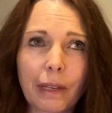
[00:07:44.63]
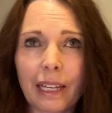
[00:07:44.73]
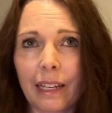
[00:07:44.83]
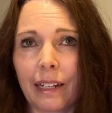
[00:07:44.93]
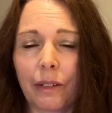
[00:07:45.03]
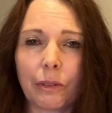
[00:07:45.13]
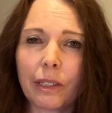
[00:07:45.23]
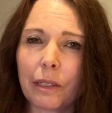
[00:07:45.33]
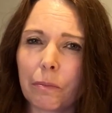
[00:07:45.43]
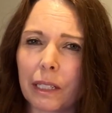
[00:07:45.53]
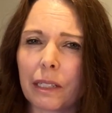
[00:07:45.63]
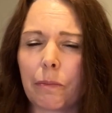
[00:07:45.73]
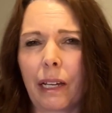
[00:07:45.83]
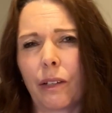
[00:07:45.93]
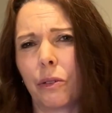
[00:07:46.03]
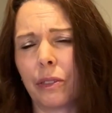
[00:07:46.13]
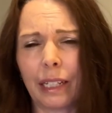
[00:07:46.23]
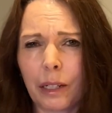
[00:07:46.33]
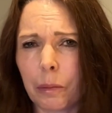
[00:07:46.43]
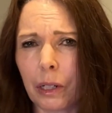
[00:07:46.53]
man, I really miss my old
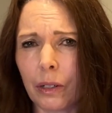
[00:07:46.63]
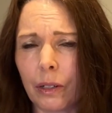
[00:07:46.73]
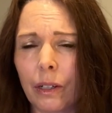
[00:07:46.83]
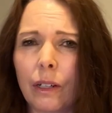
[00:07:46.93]
neighbor,